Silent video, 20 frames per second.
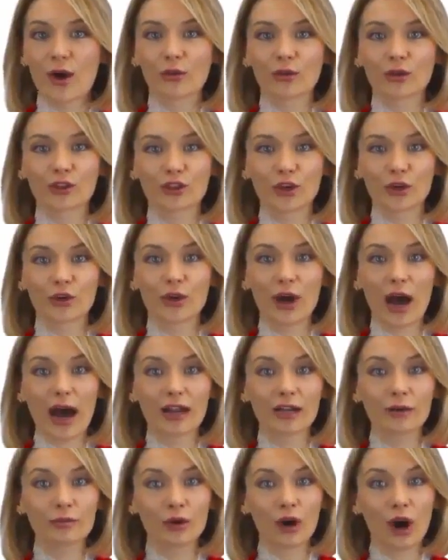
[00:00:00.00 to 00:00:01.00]
will show you
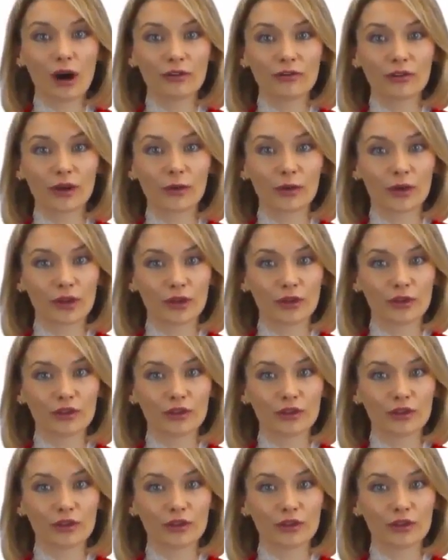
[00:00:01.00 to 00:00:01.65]
how to profit with